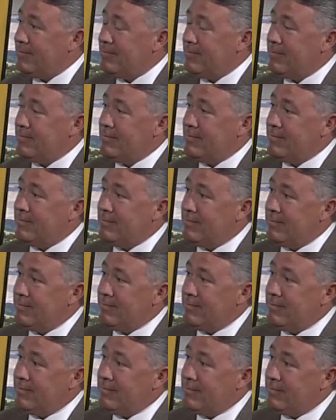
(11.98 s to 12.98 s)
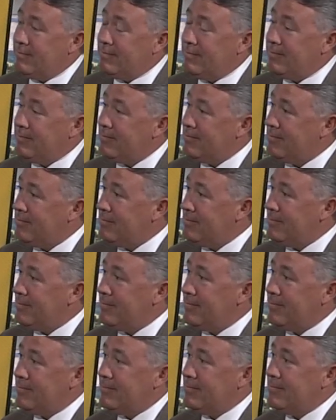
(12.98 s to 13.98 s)

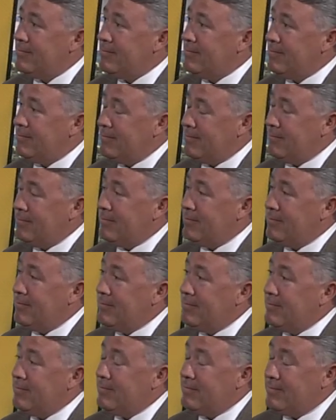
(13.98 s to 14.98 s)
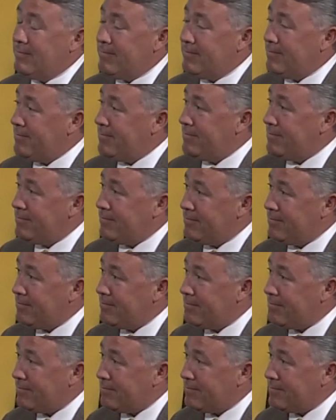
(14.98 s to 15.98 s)

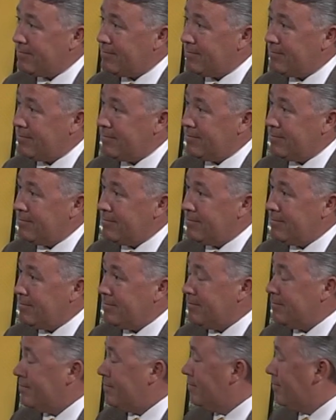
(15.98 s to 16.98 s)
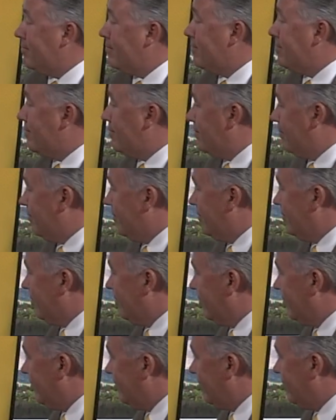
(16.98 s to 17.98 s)

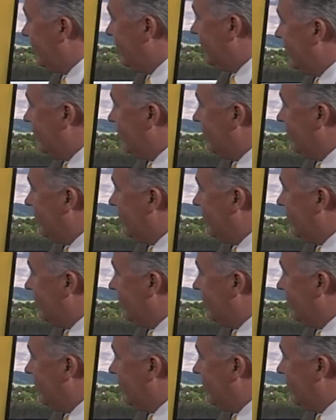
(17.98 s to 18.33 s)
(silent)